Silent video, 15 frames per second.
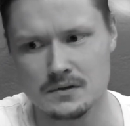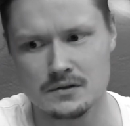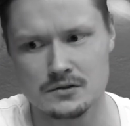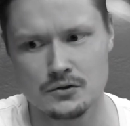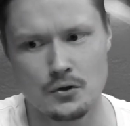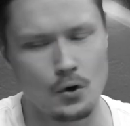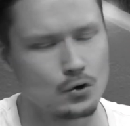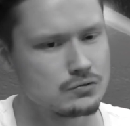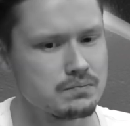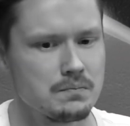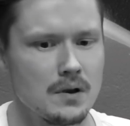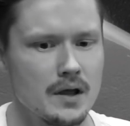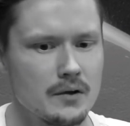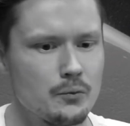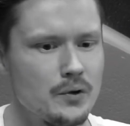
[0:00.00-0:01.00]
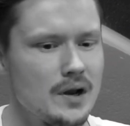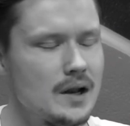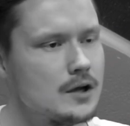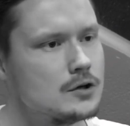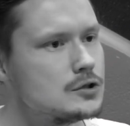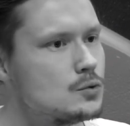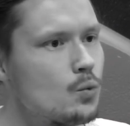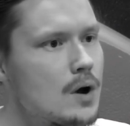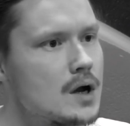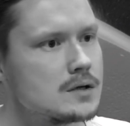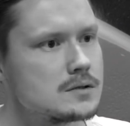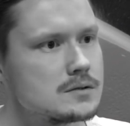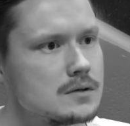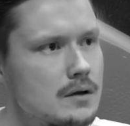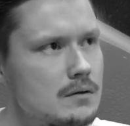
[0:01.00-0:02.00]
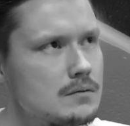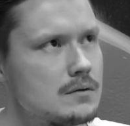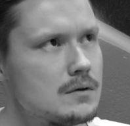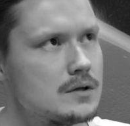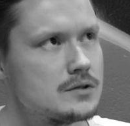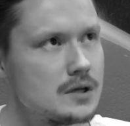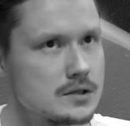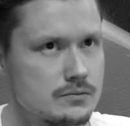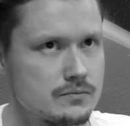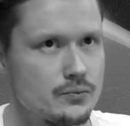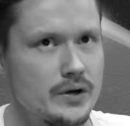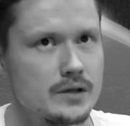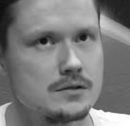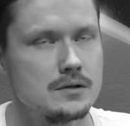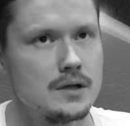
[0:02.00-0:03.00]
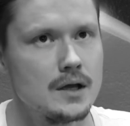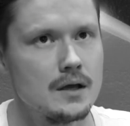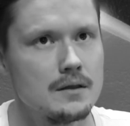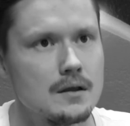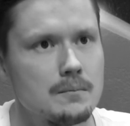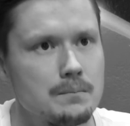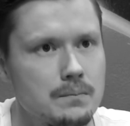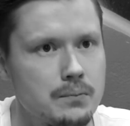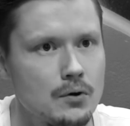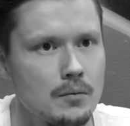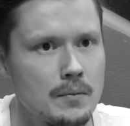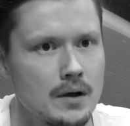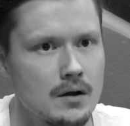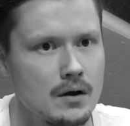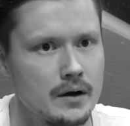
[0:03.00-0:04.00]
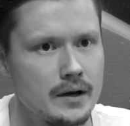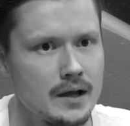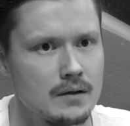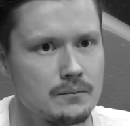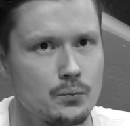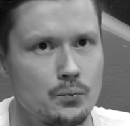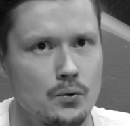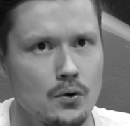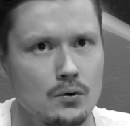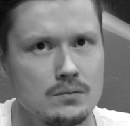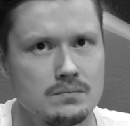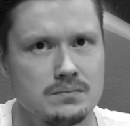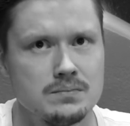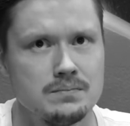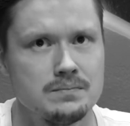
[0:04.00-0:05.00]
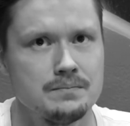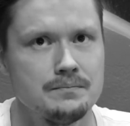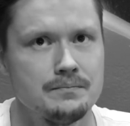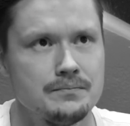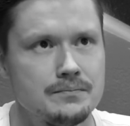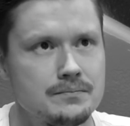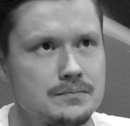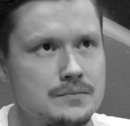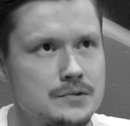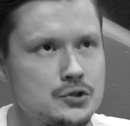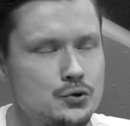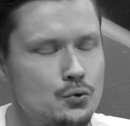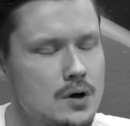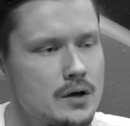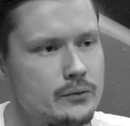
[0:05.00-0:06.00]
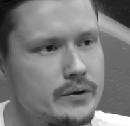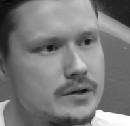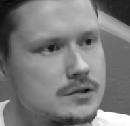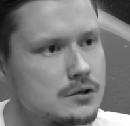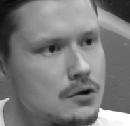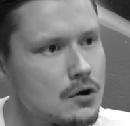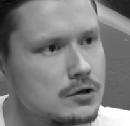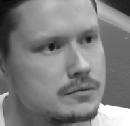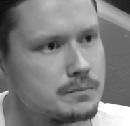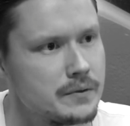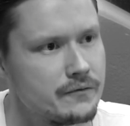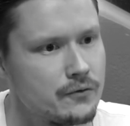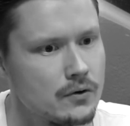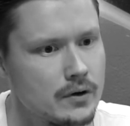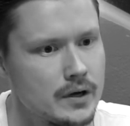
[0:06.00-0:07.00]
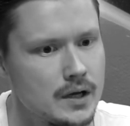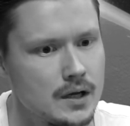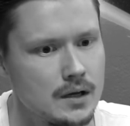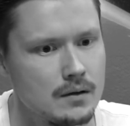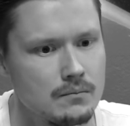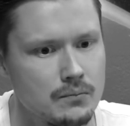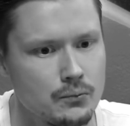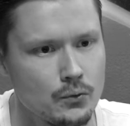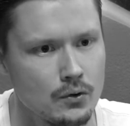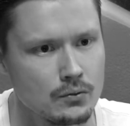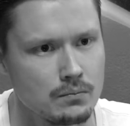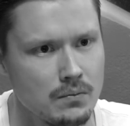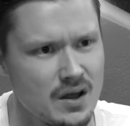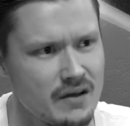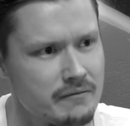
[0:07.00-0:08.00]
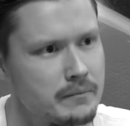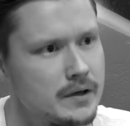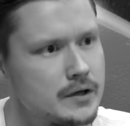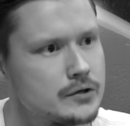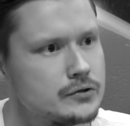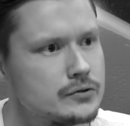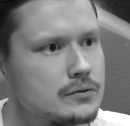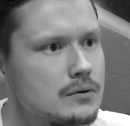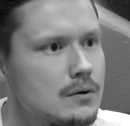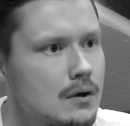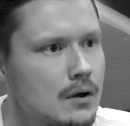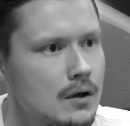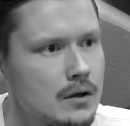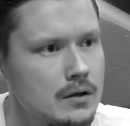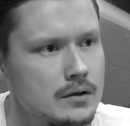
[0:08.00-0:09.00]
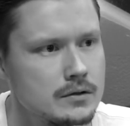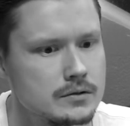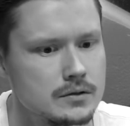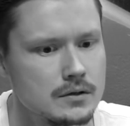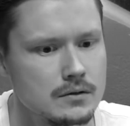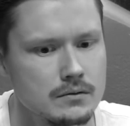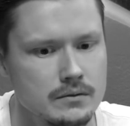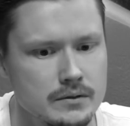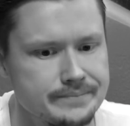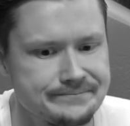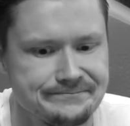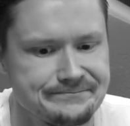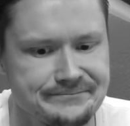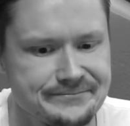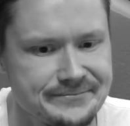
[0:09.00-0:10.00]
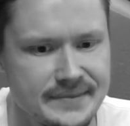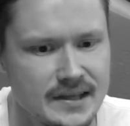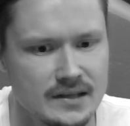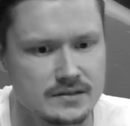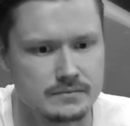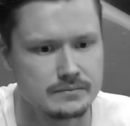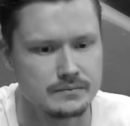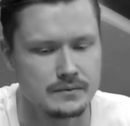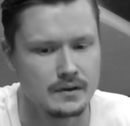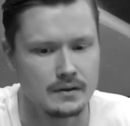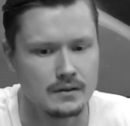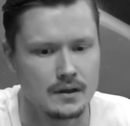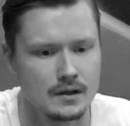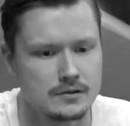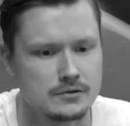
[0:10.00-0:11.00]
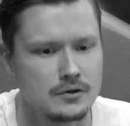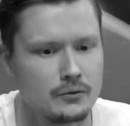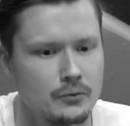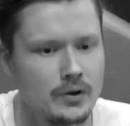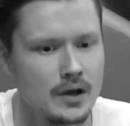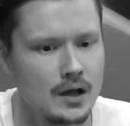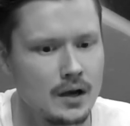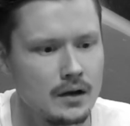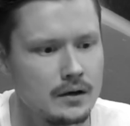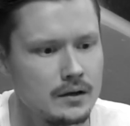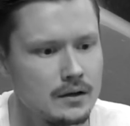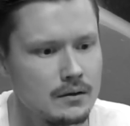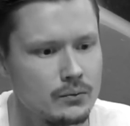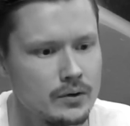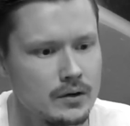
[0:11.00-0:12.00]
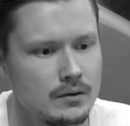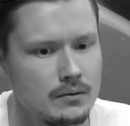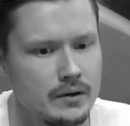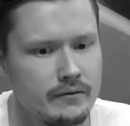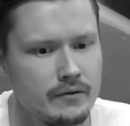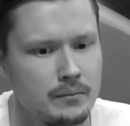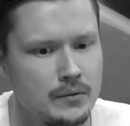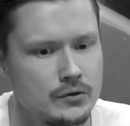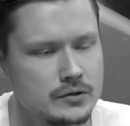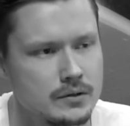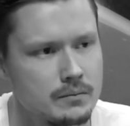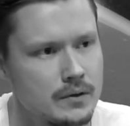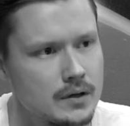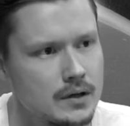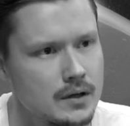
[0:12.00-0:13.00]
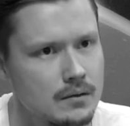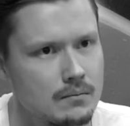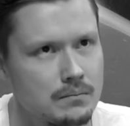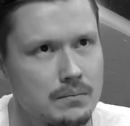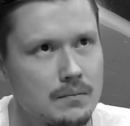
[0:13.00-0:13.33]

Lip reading: those like really good ones. I just read today that Paul McCartney had wrote 200 songs before he wrote Love Me Do. So that's the reality where every music making